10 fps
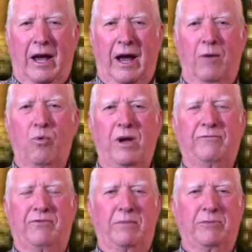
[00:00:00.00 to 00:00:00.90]
I
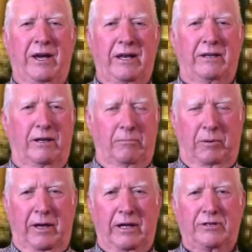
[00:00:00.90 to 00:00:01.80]
went from that little
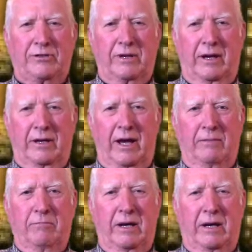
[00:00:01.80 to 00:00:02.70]
place, I
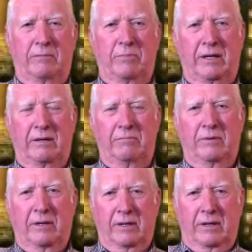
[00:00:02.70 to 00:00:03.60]
got married, me and
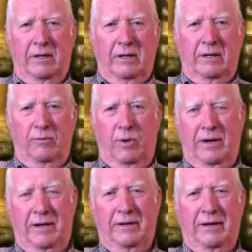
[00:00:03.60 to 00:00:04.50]

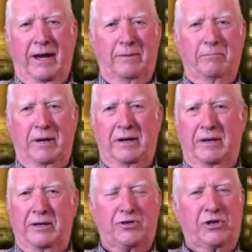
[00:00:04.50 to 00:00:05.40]
Wyatt got
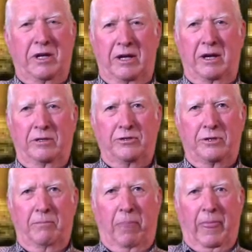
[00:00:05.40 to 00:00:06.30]
married as
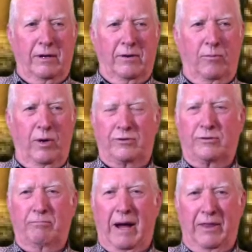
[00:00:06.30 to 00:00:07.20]
kids,
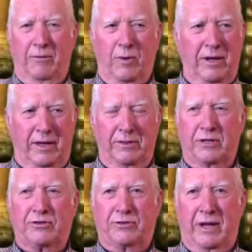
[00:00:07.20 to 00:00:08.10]
which, by the way, at
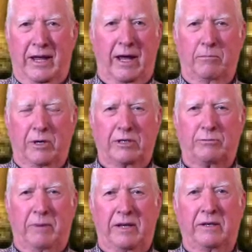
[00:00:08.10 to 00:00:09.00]
this time
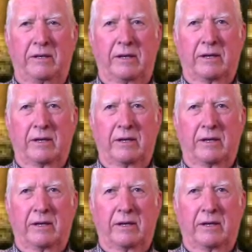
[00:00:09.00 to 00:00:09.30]
has been